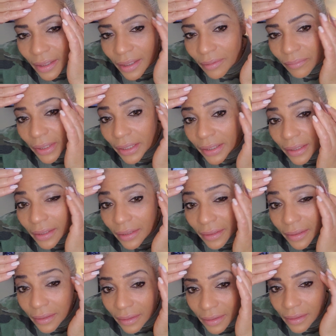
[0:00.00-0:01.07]
and make it
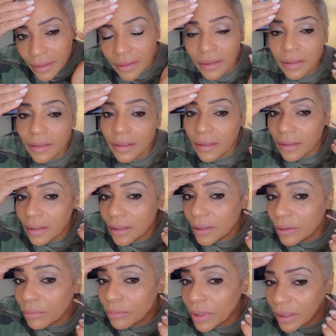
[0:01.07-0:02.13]
look
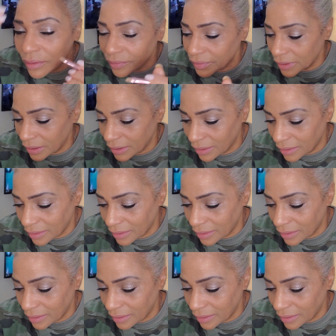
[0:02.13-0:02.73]
perfect.